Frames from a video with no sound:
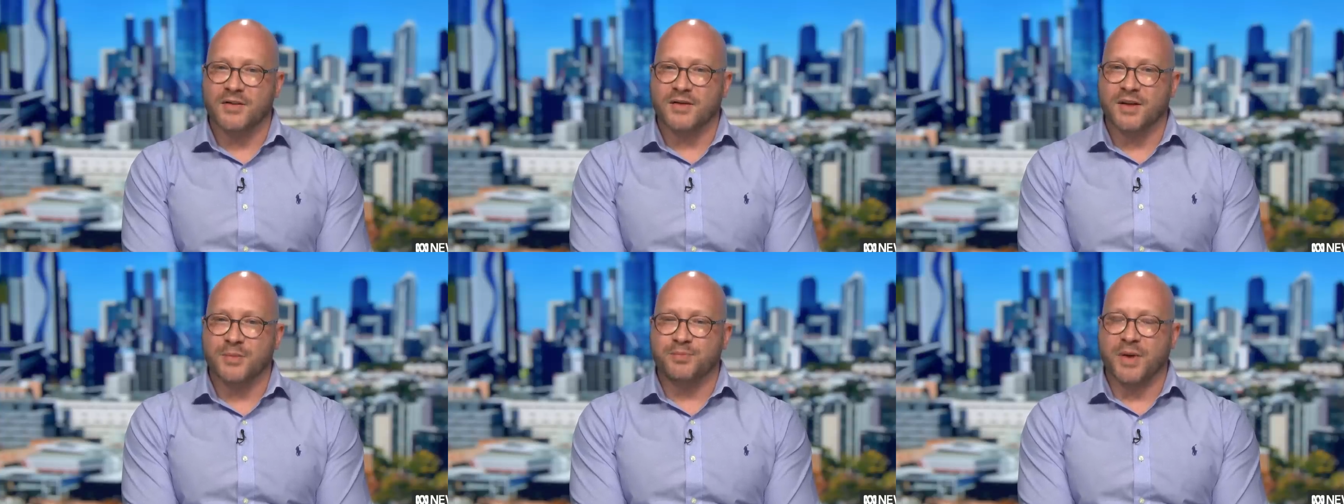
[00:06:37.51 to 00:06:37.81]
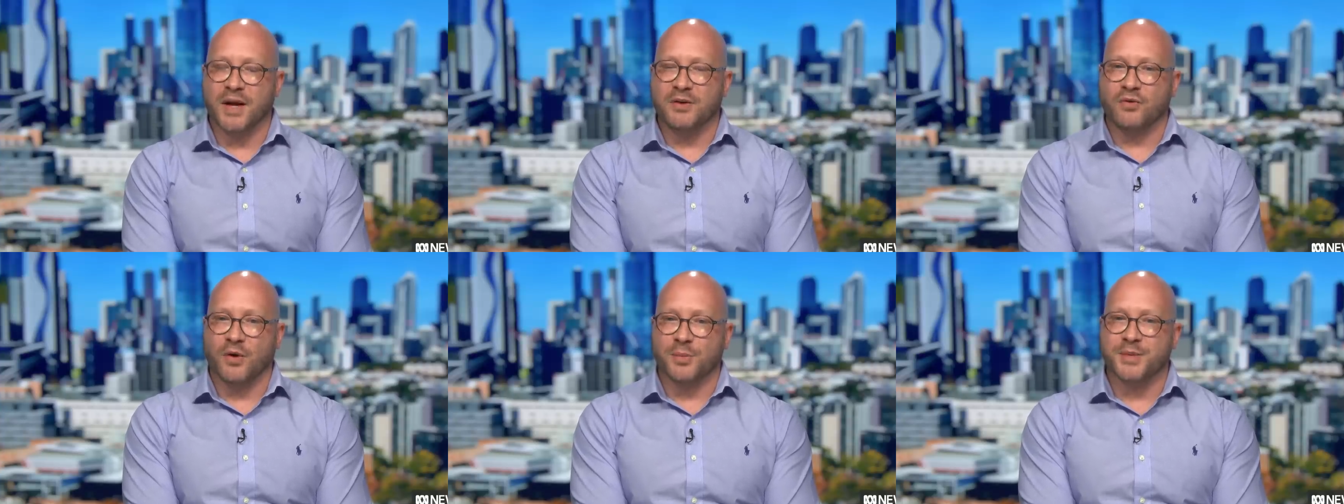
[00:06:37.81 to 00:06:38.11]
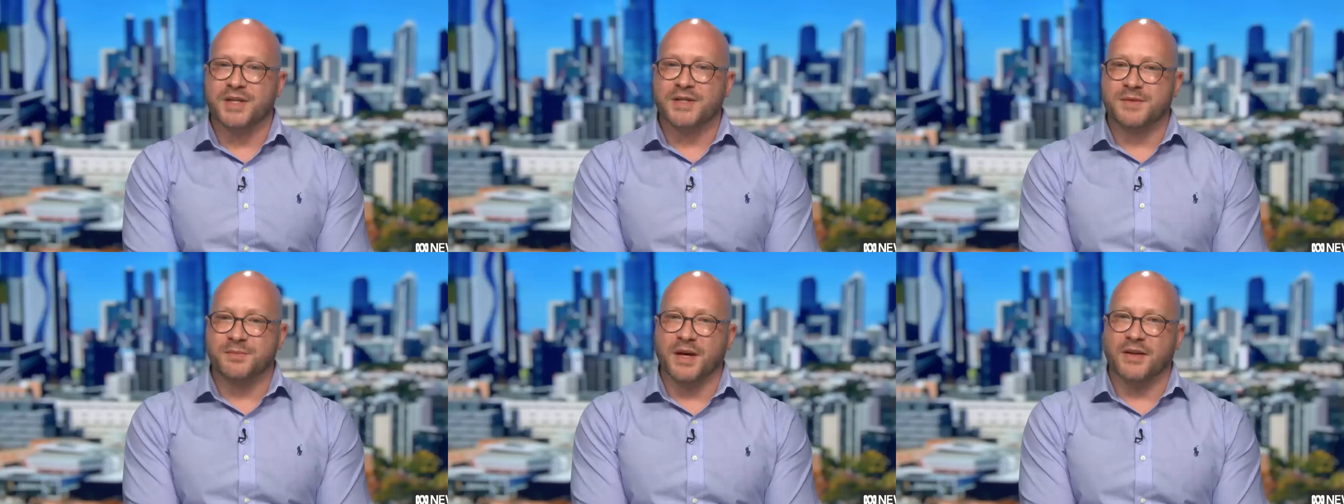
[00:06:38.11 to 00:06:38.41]
that Ben
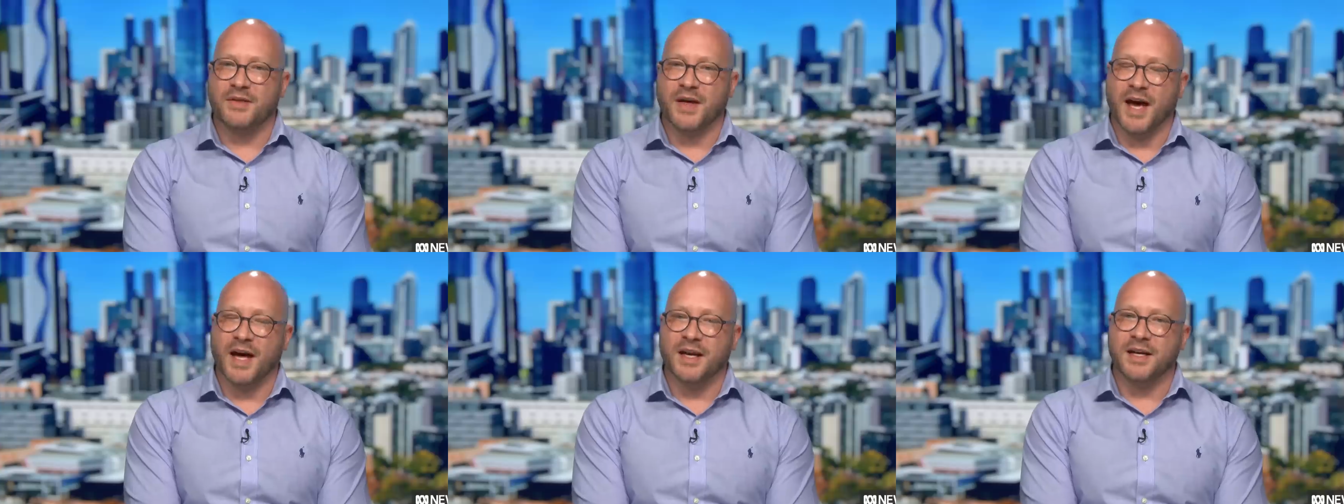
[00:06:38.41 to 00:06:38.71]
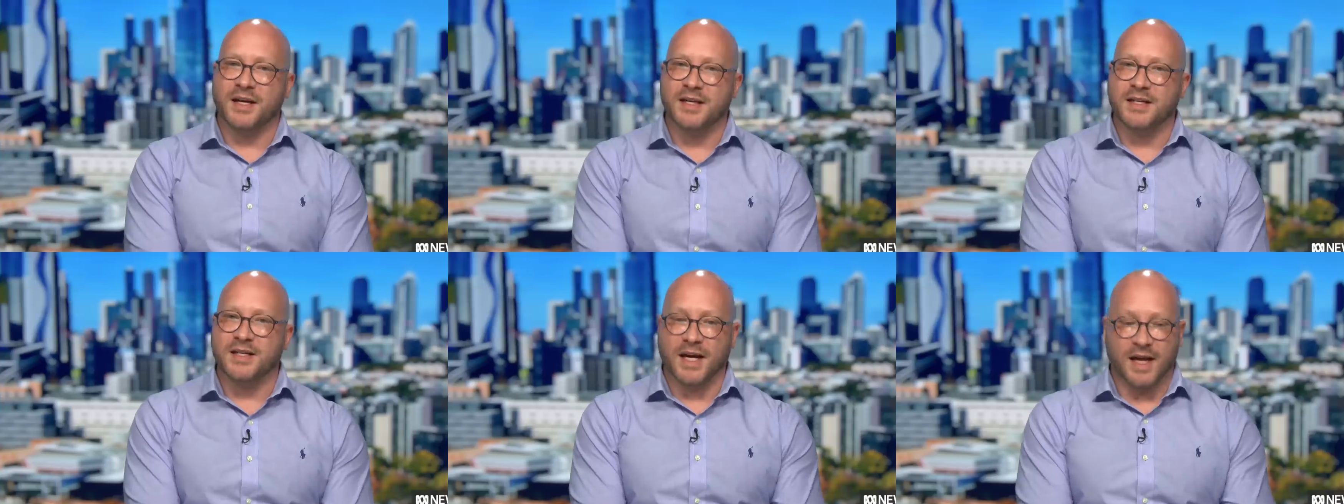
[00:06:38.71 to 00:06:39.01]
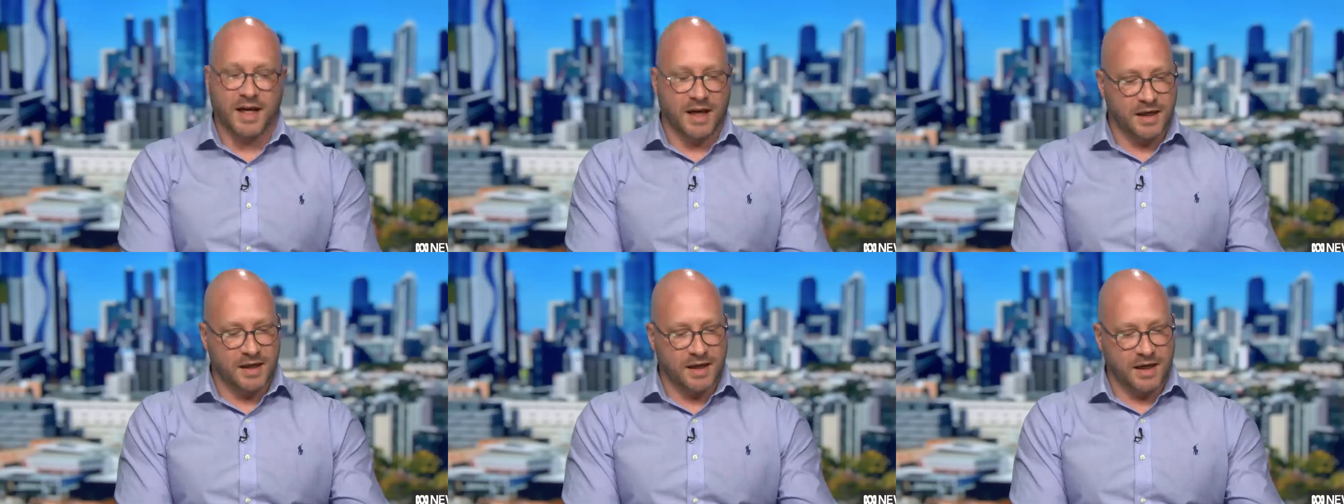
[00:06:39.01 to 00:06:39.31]
Roberts-Smith had
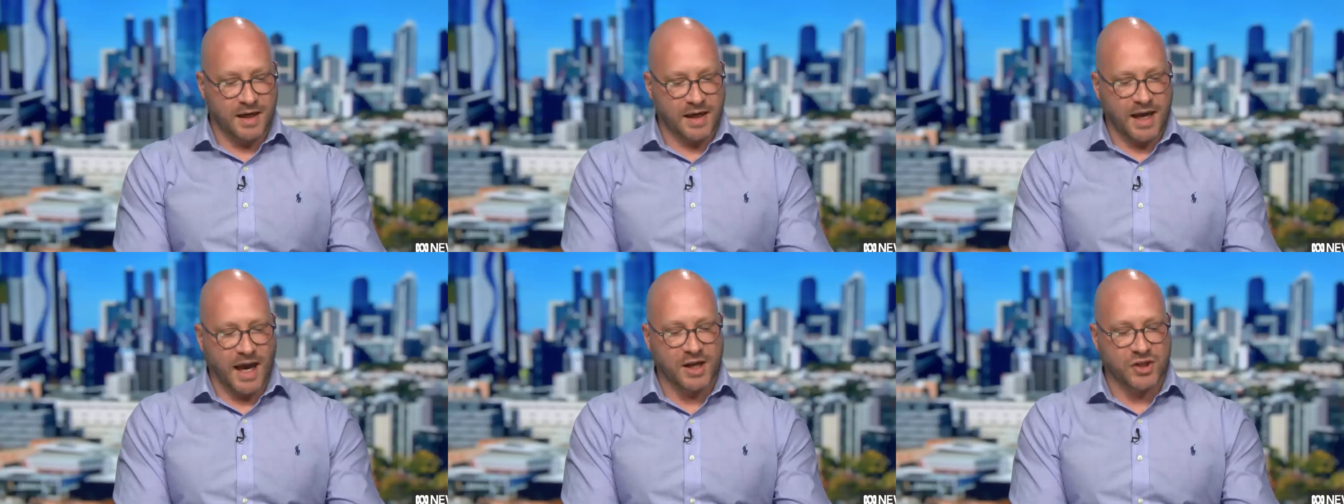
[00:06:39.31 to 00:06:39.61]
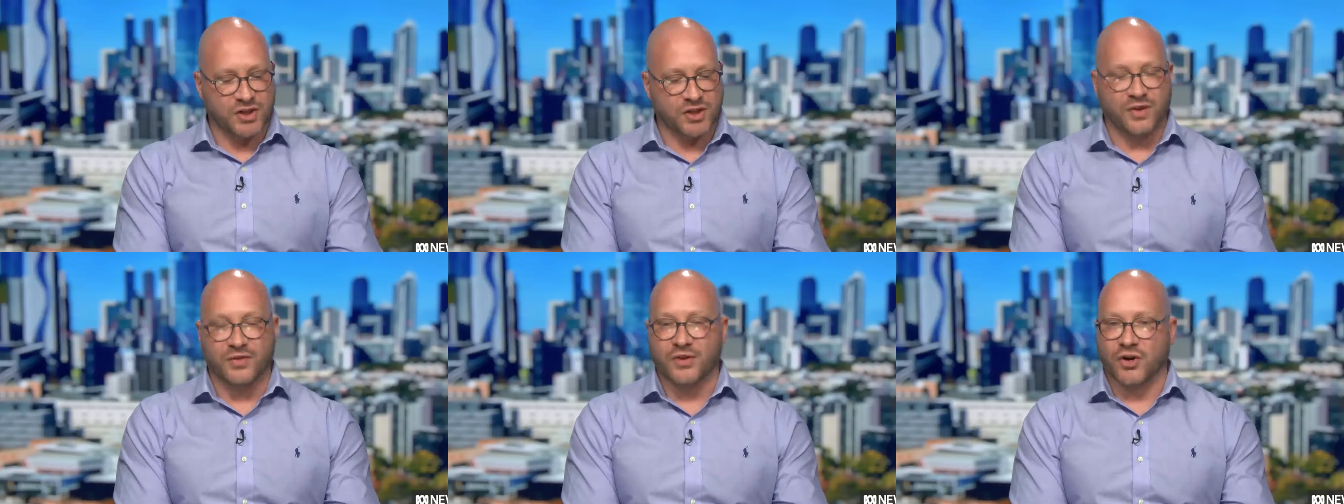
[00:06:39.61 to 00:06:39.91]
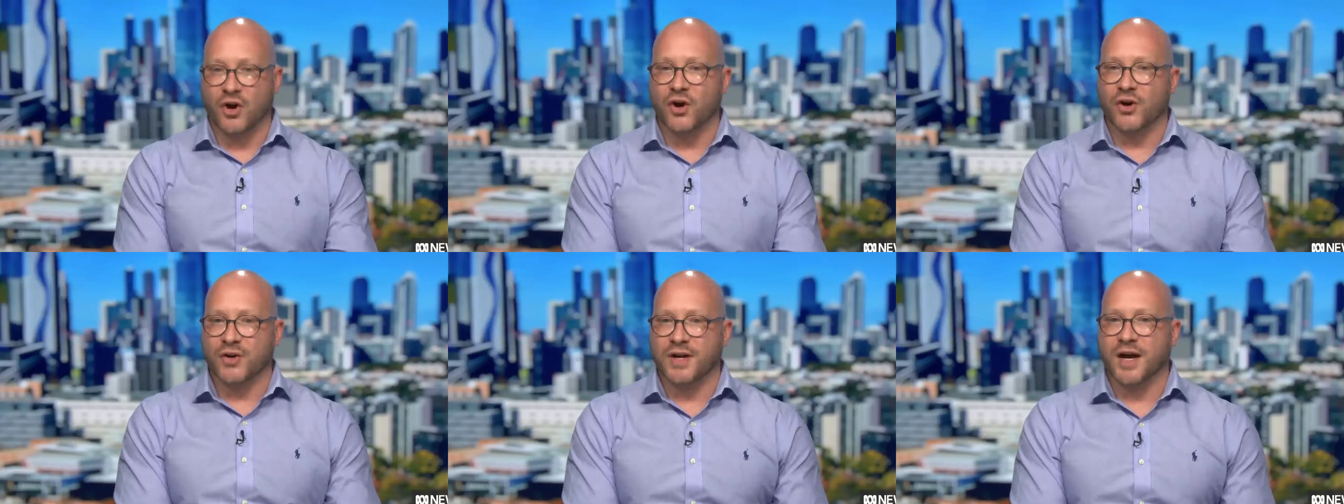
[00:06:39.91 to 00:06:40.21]
indeed engaged in the
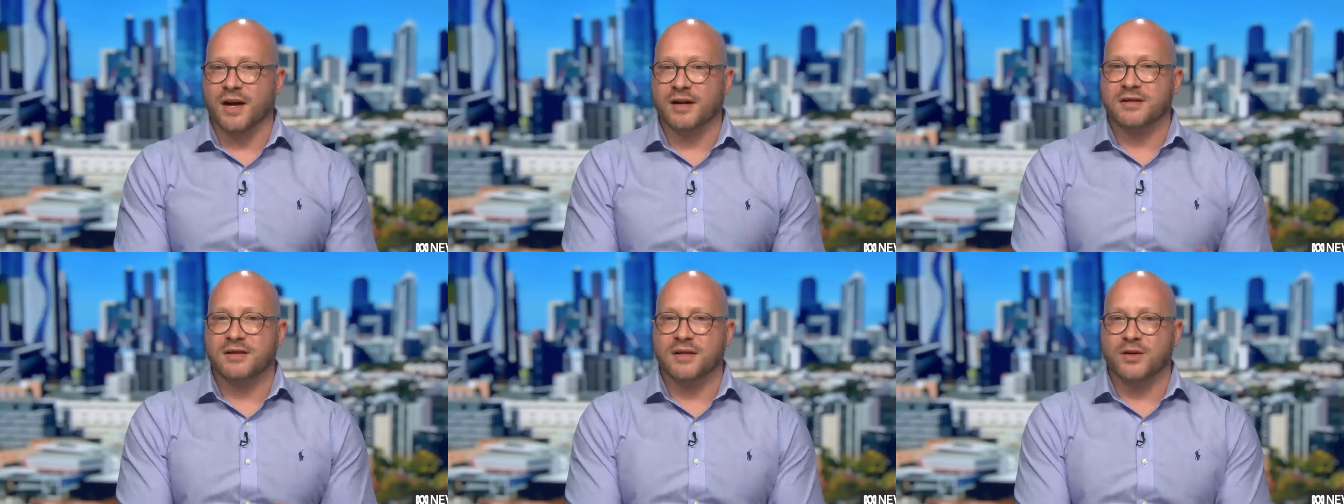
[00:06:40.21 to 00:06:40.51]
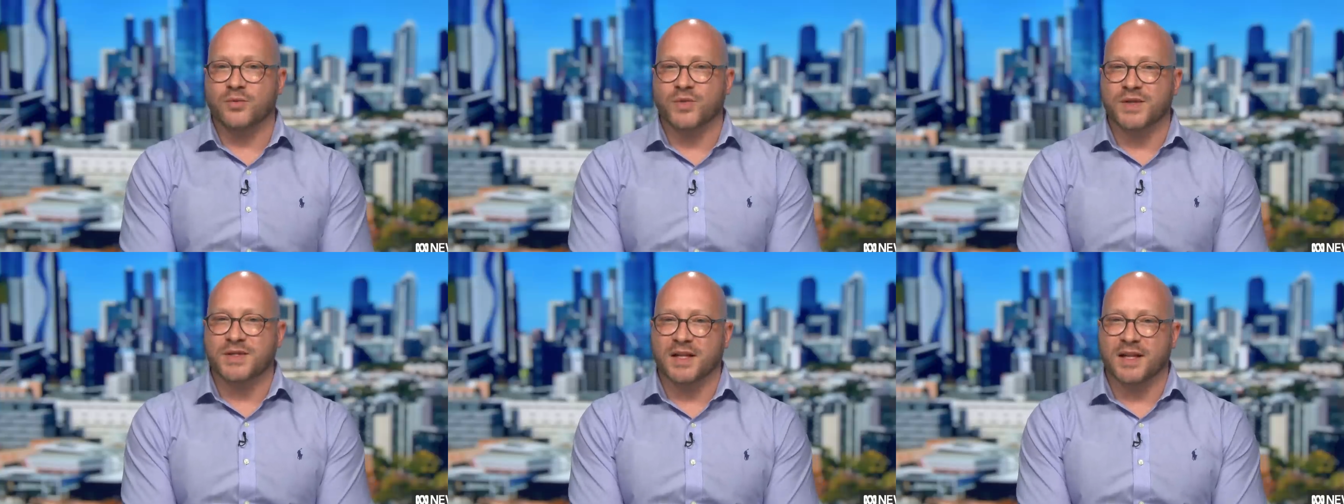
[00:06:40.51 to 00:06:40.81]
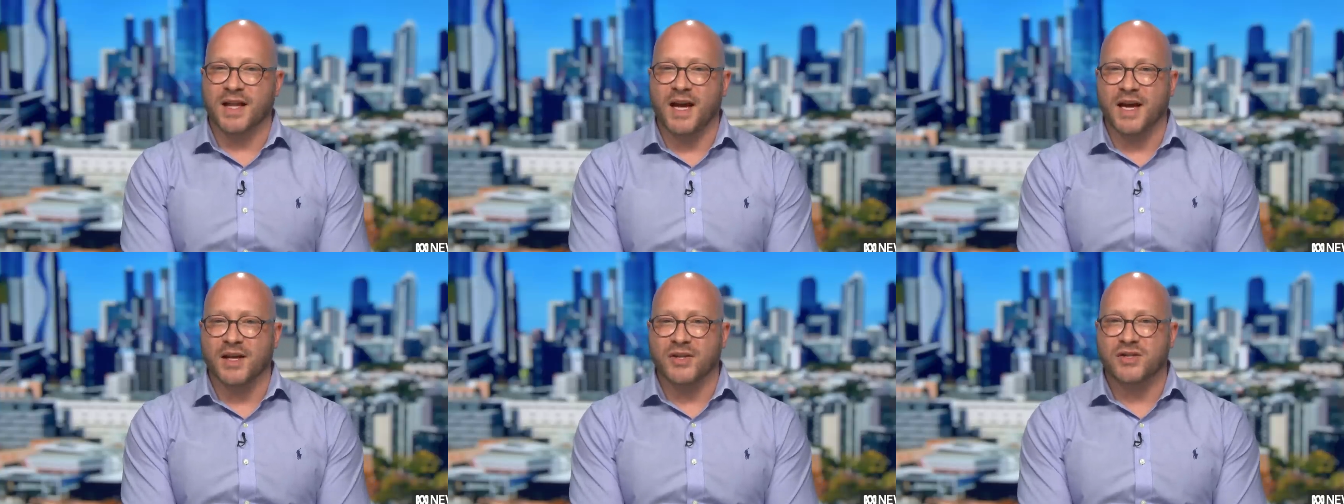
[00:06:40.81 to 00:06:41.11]
conduct that was
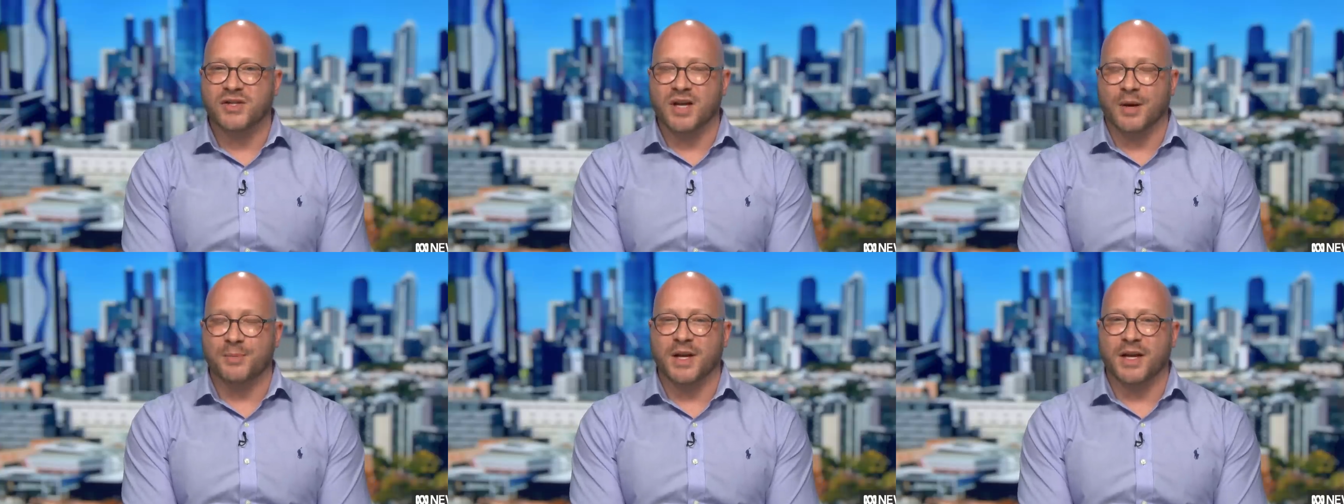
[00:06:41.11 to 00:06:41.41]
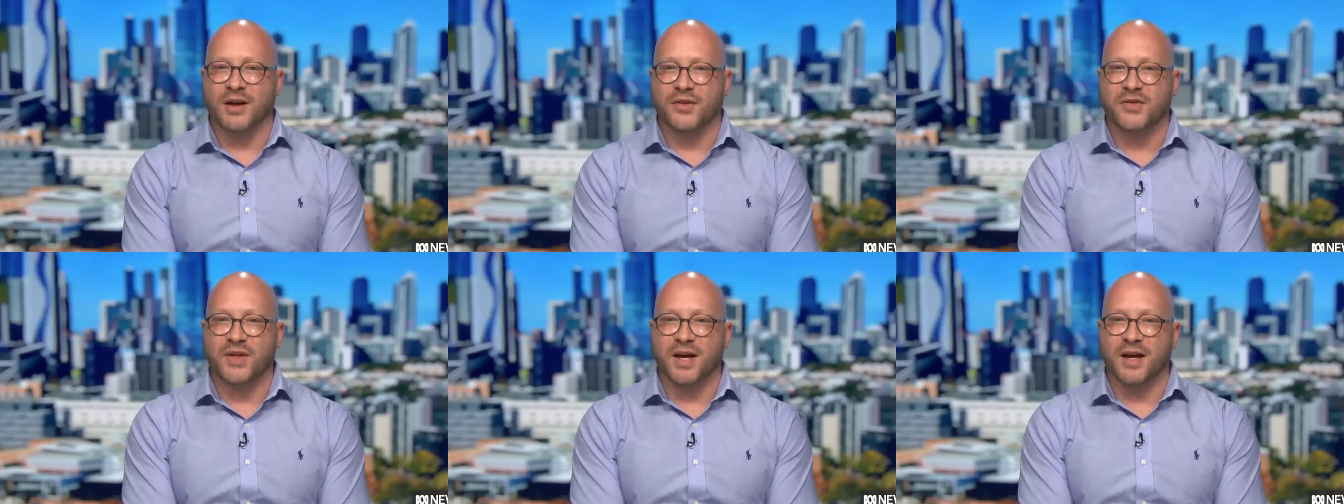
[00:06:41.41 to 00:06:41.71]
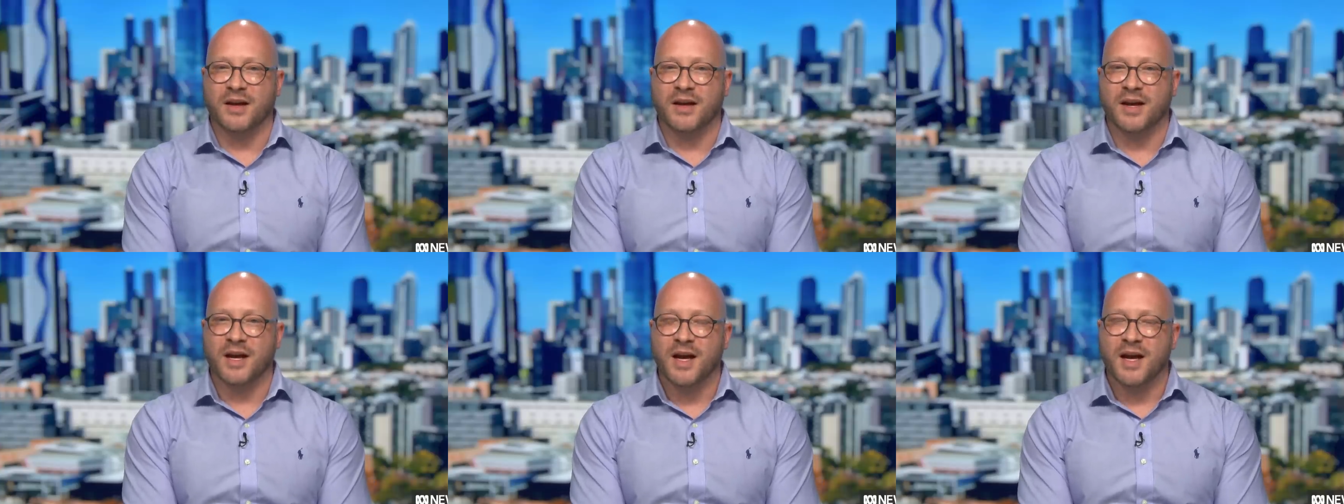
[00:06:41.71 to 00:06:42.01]
alleged. I mean, I
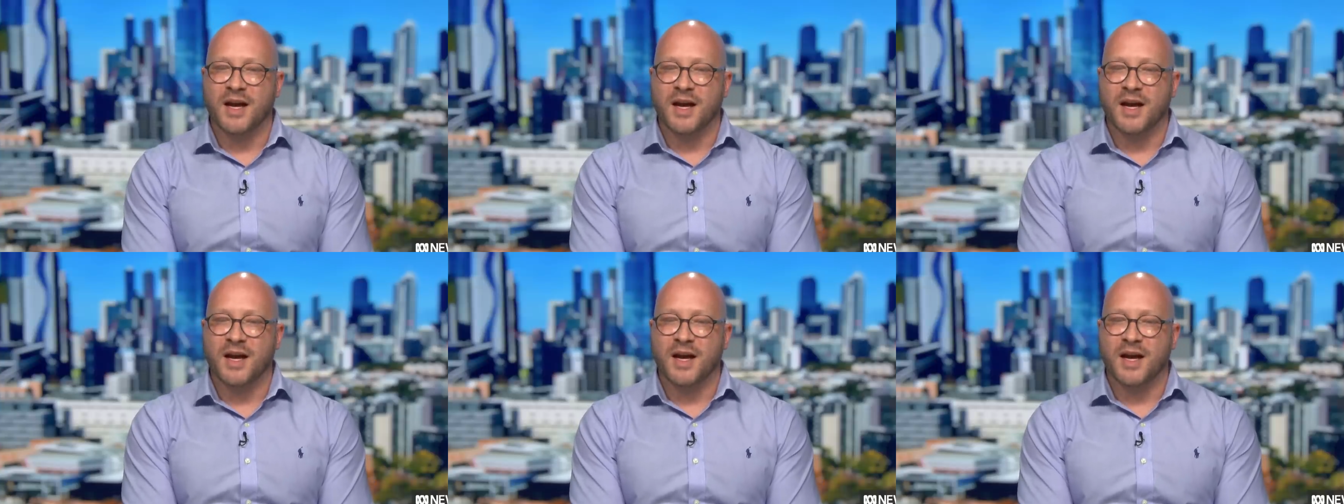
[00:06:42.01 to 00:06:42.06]
think